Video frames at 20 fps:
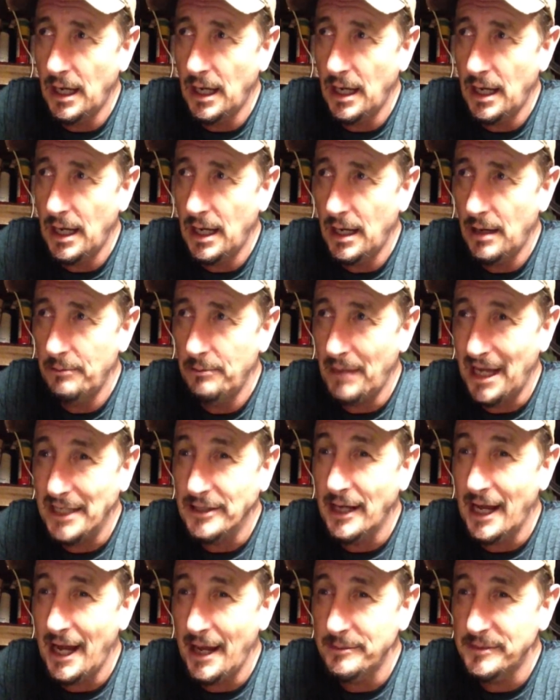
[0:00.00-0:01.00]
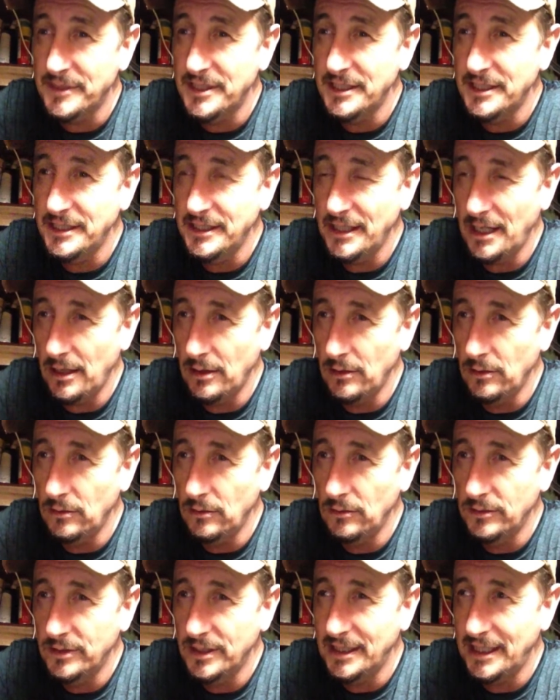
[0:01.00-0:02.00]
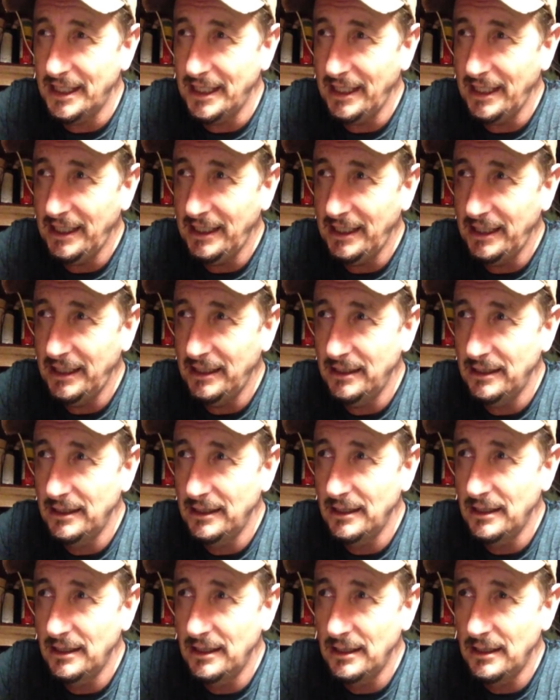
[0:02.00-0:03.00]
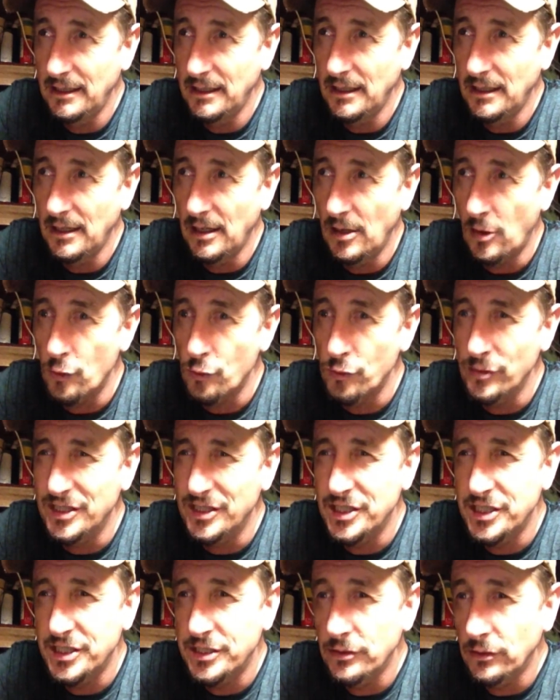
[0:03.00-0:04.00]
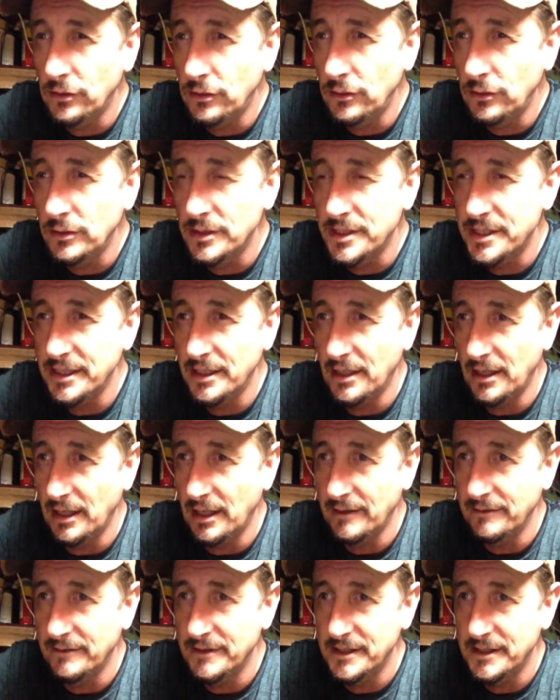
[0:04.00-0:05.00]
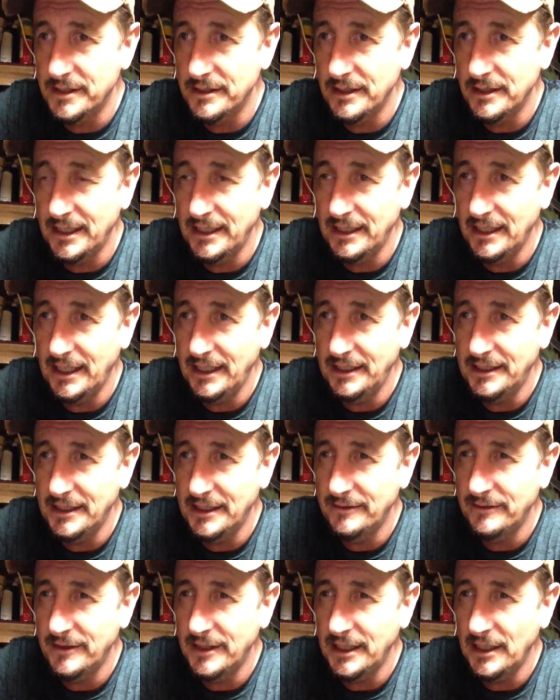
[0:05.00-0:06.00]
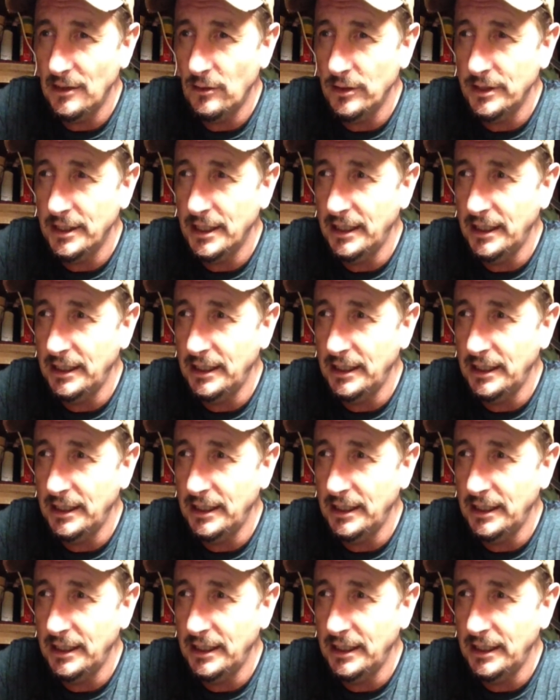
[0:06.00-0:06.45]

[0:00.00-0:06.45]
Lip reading: And I happen to know that he restores knives. He did a video on